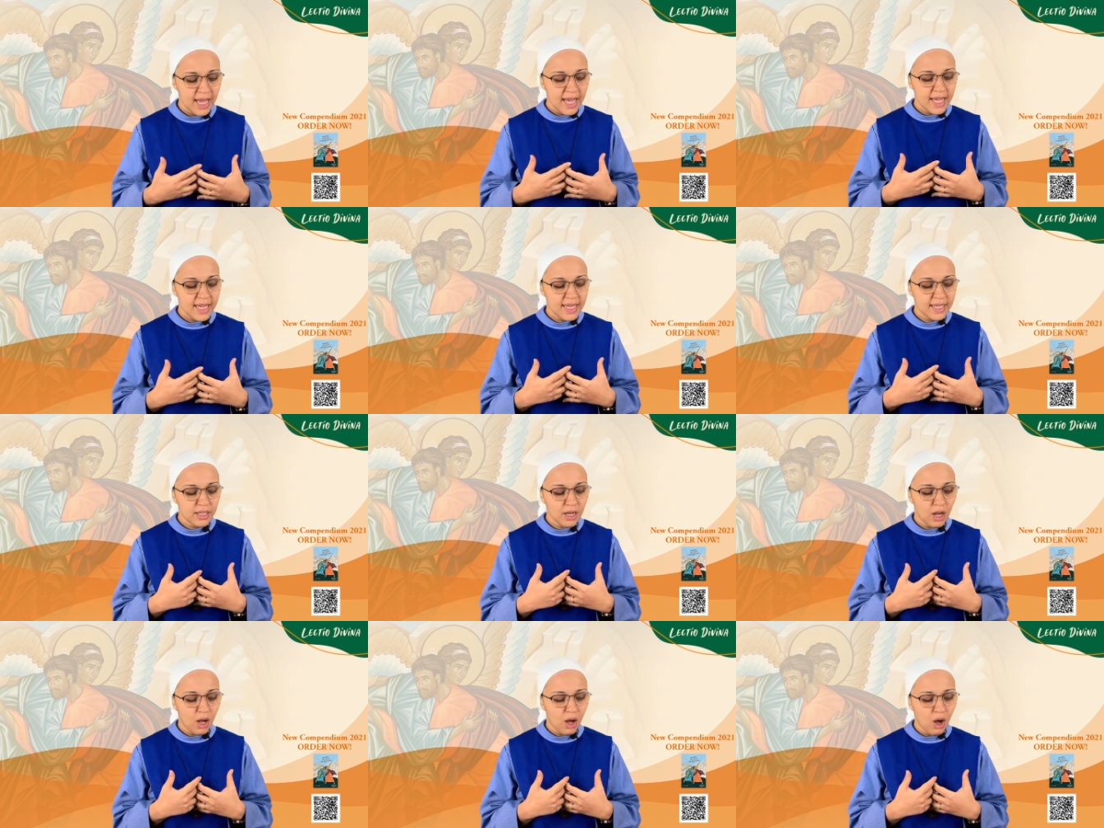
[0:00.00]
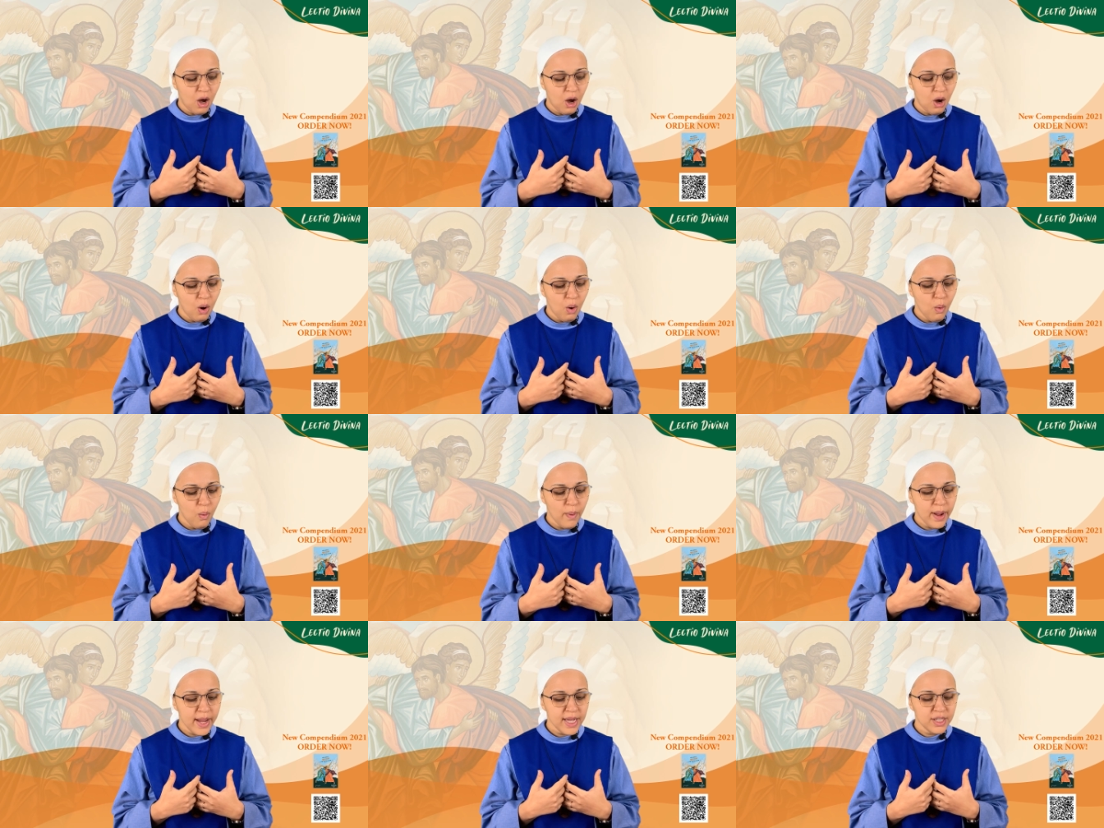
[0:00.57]
is
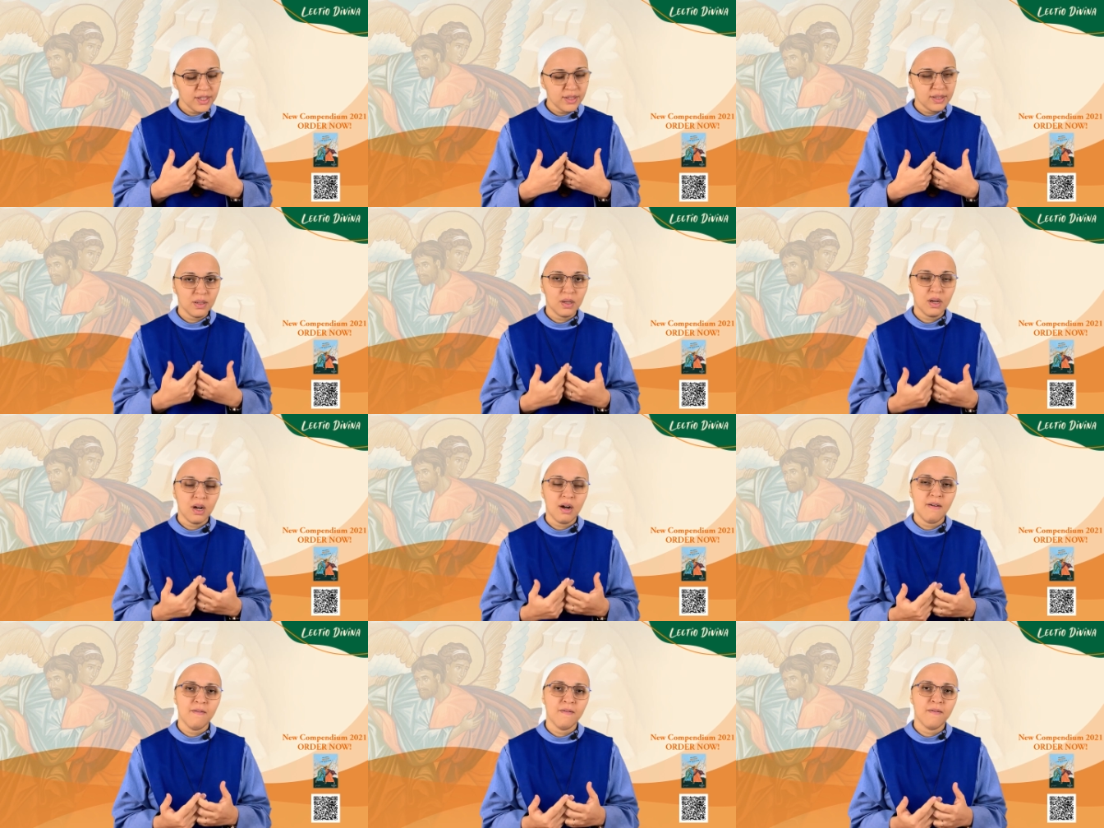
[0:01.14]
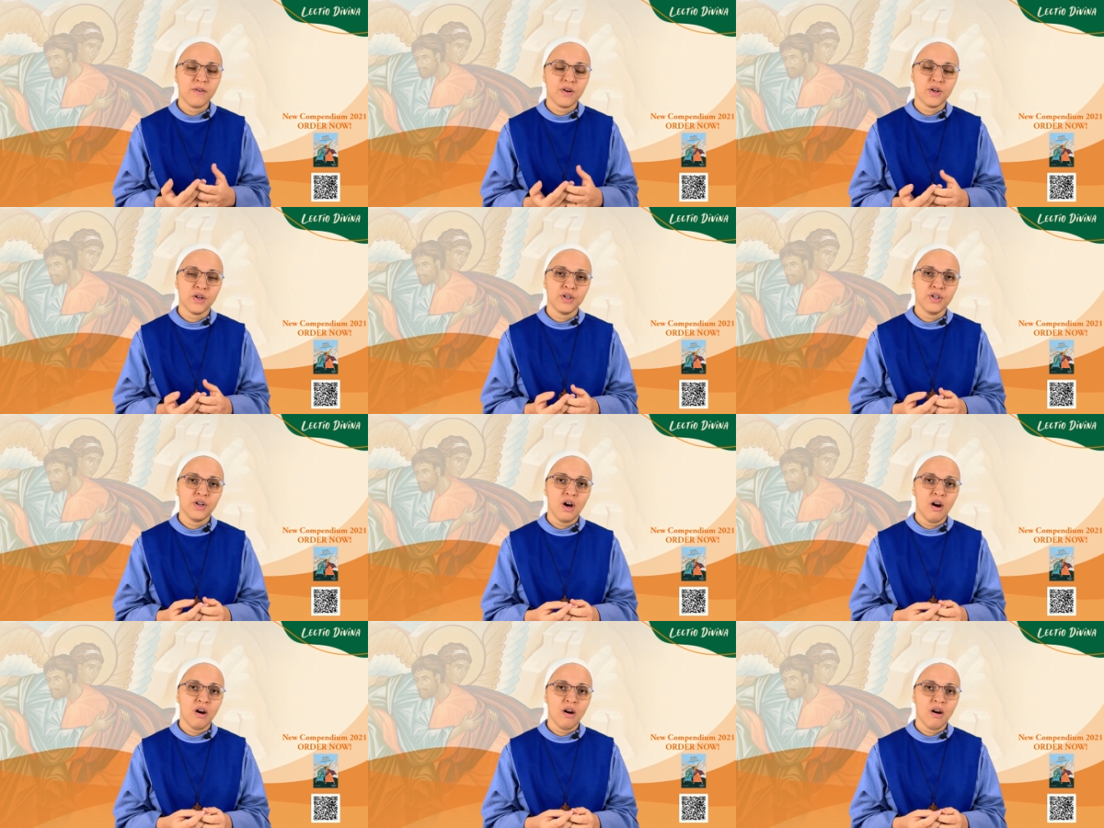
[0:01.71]
always to convert
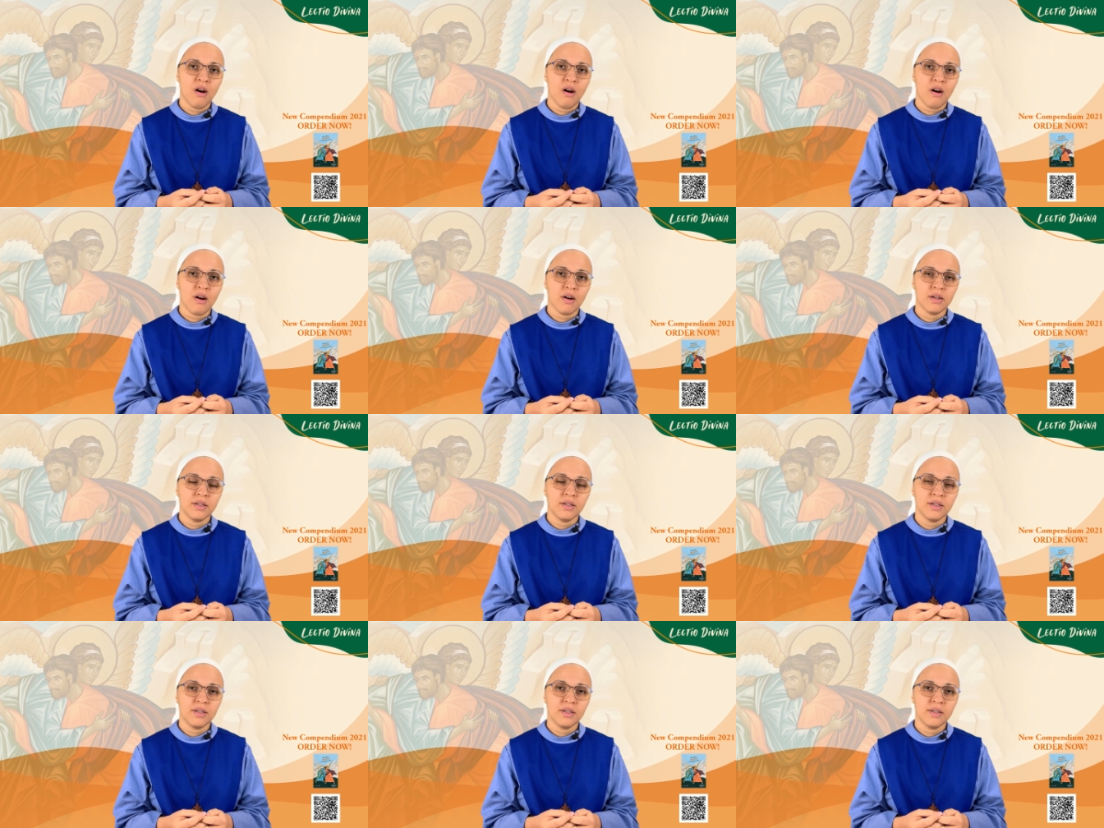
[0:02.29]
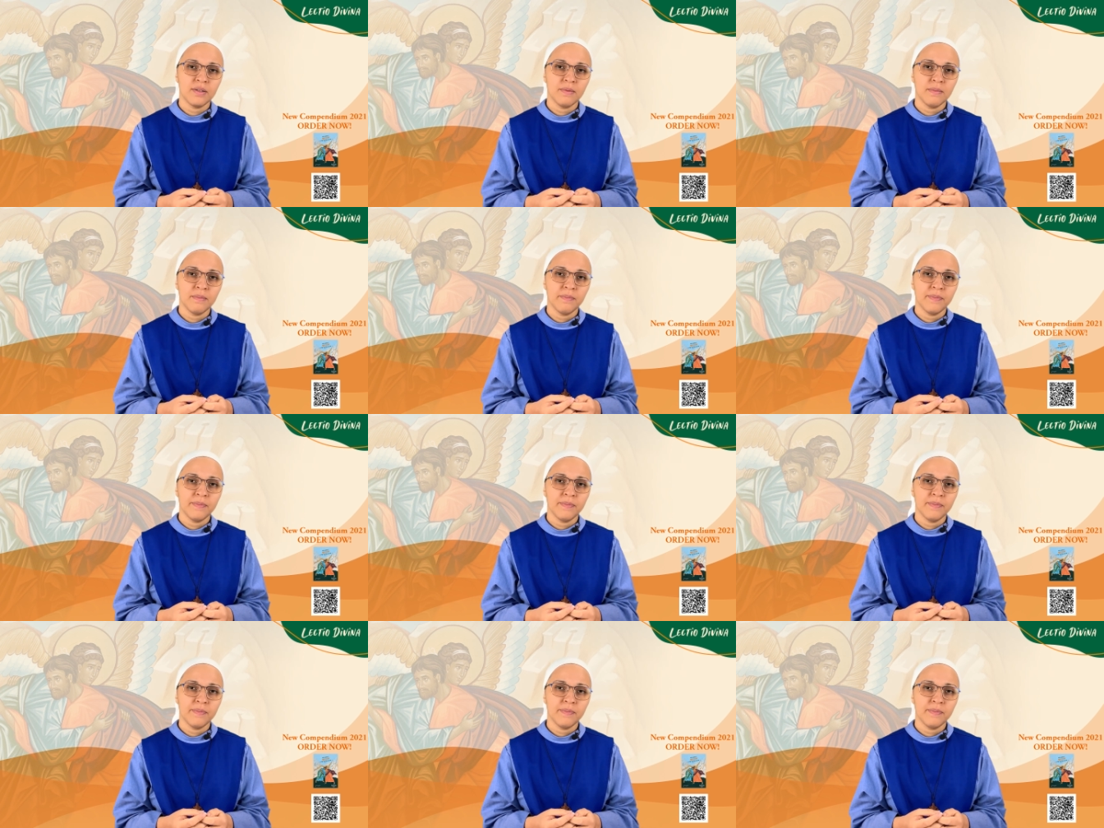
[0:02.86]
our hearts.